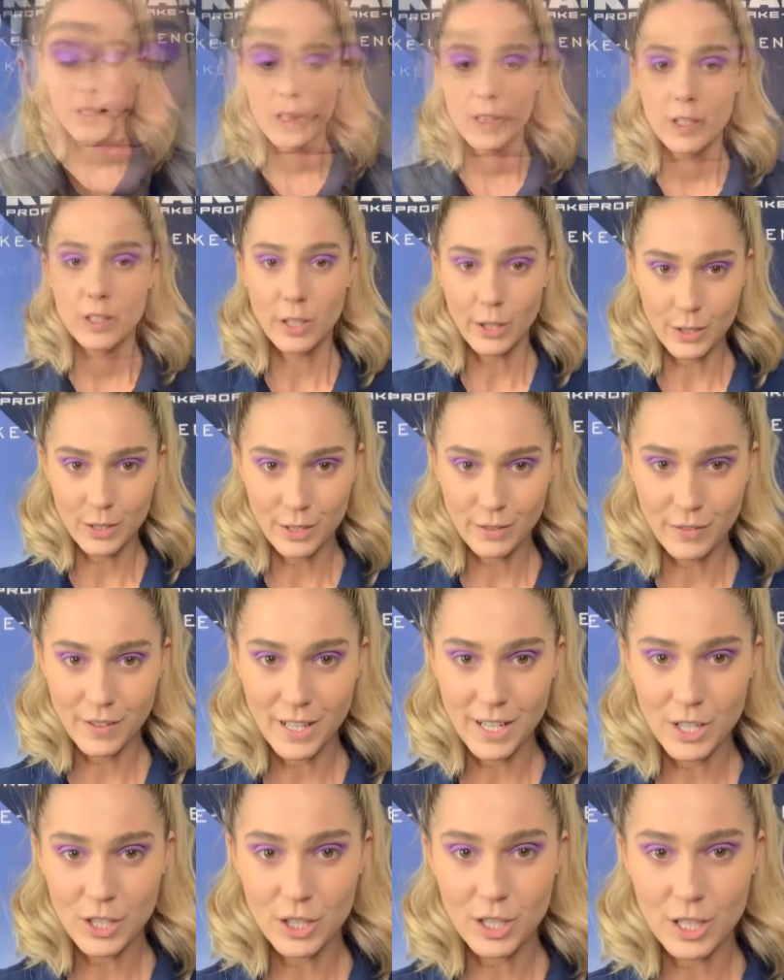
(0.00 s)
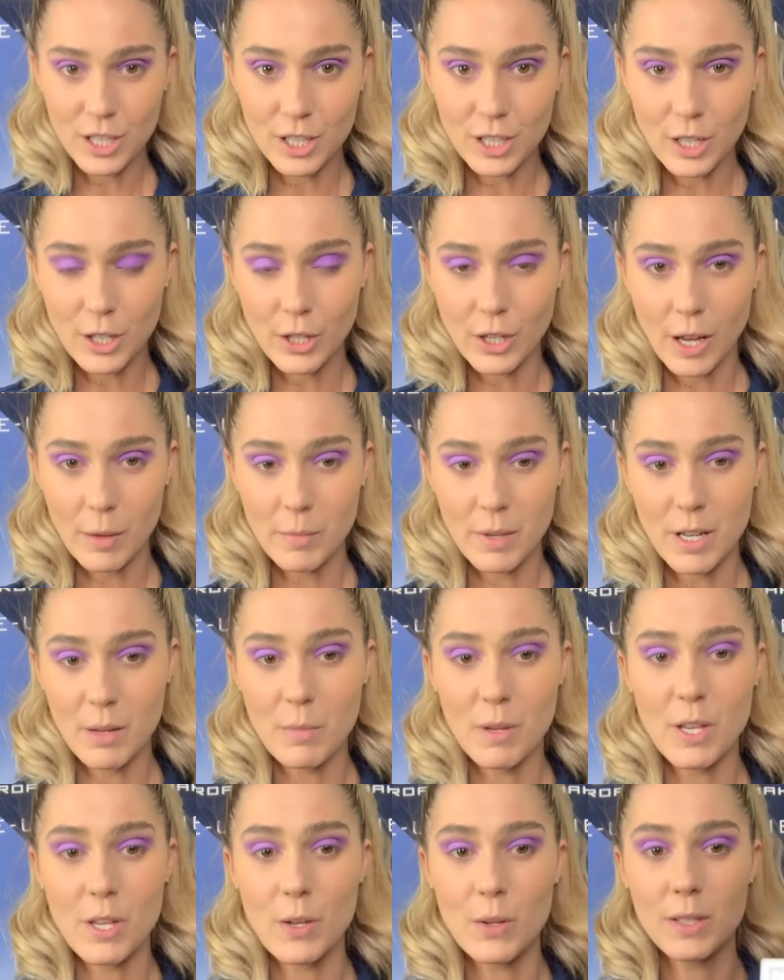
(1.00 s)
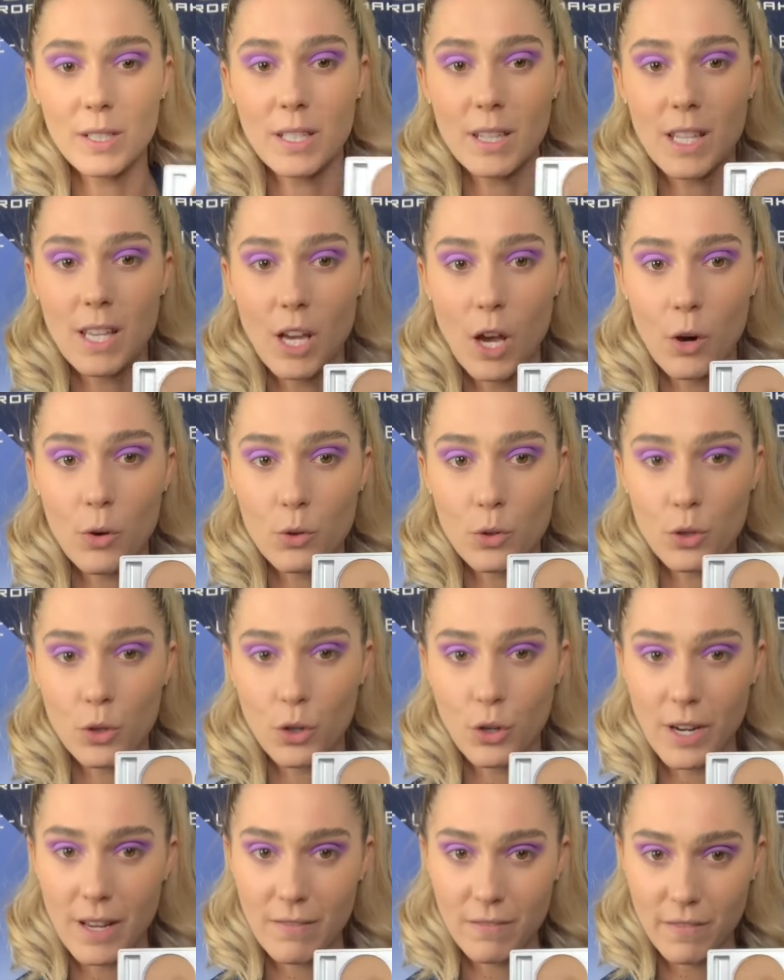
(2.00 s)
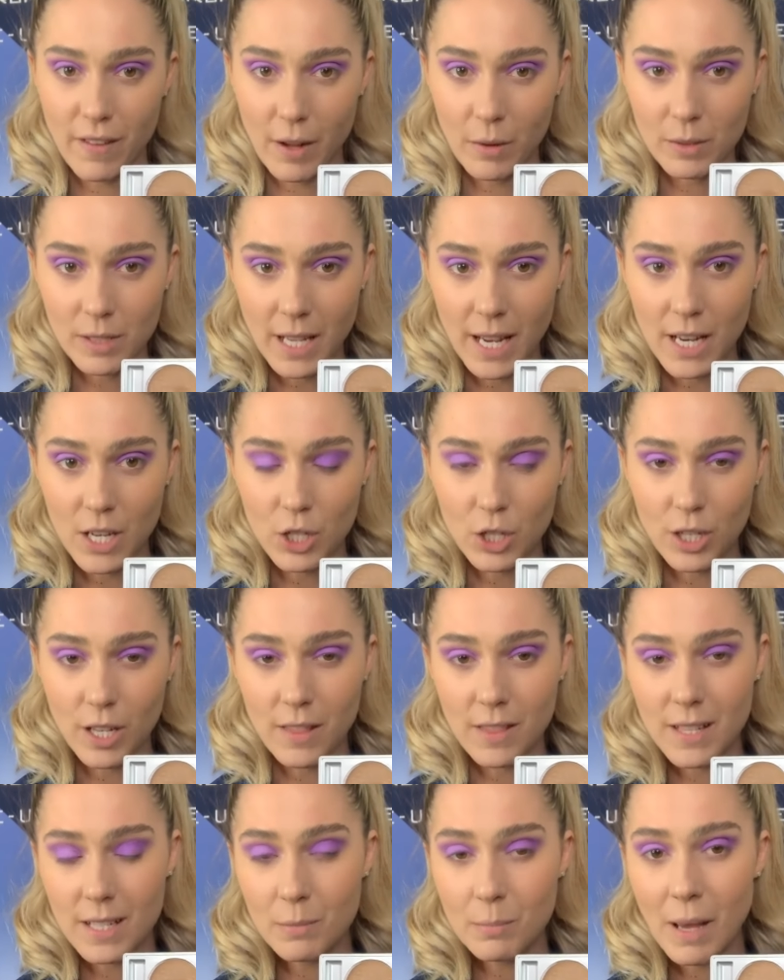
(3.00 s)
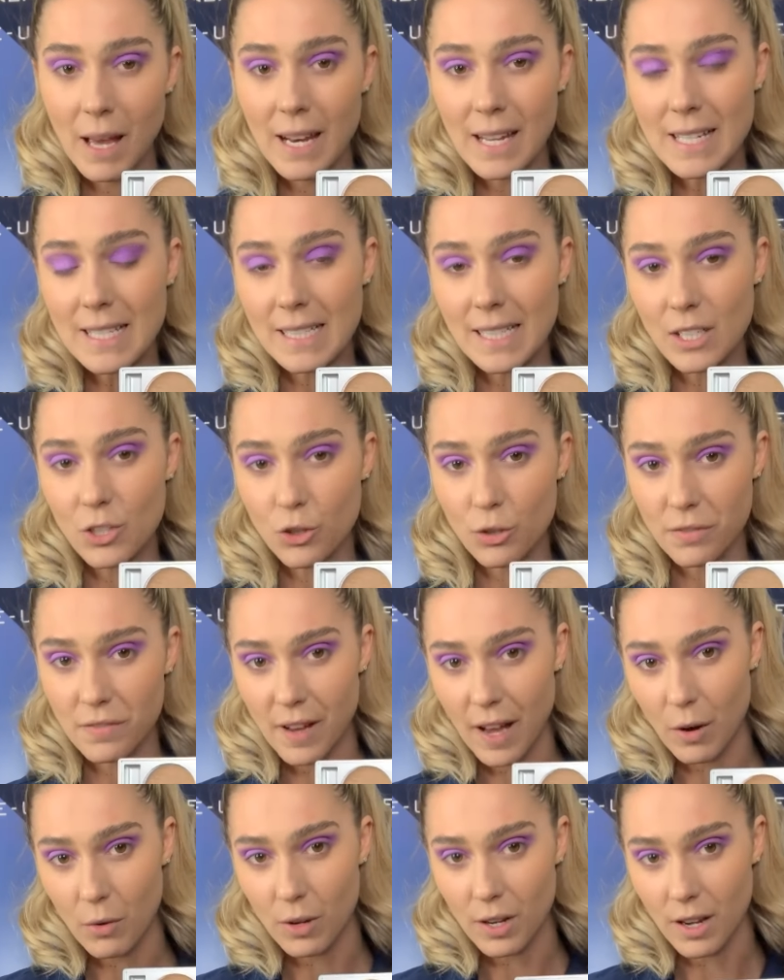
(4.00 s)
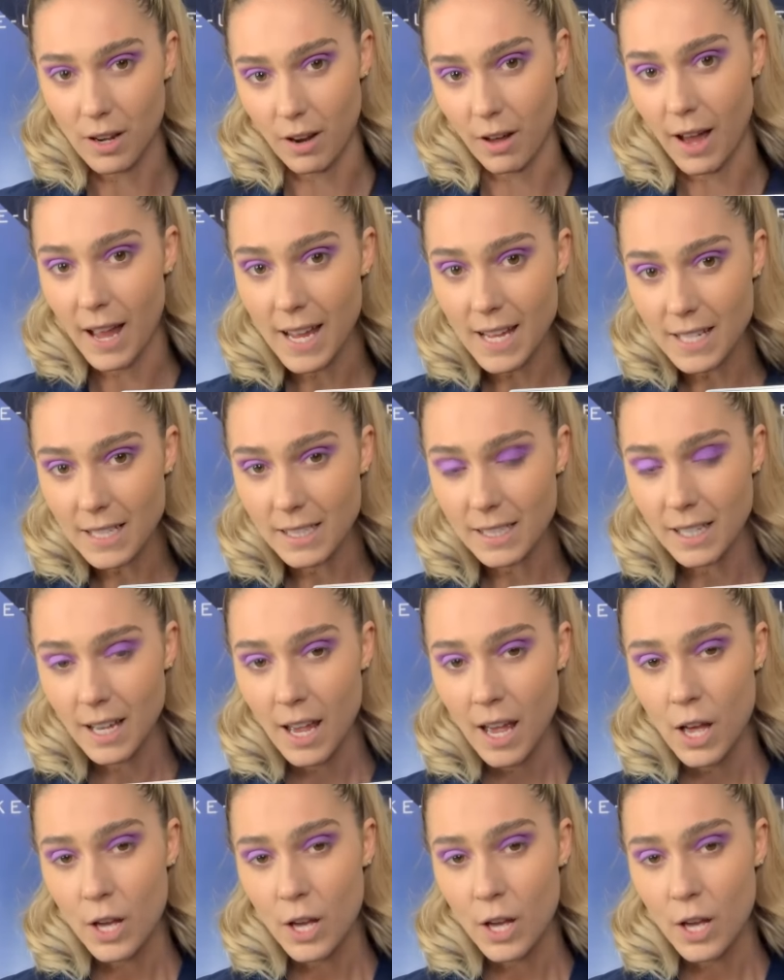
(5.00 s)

So to finish this look, I'm going to be using the Ultra Cream Foundation. This palette is in Trafalgar Light.